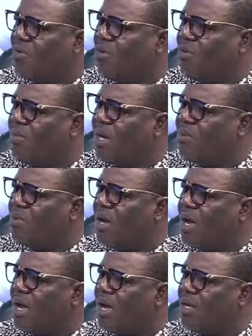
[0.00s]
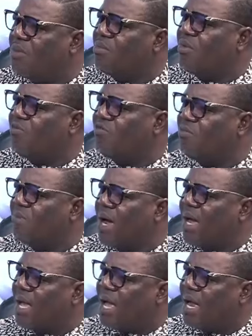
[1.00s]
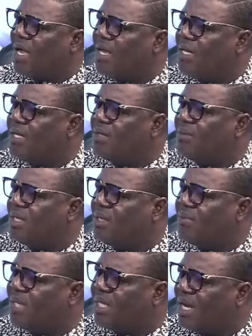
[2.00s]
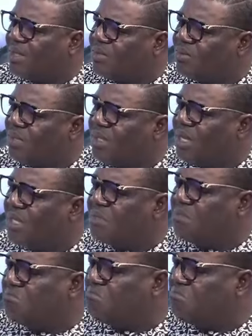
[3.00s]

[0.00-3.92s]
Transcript: were my moha, Emrofu Baya, when they began to enact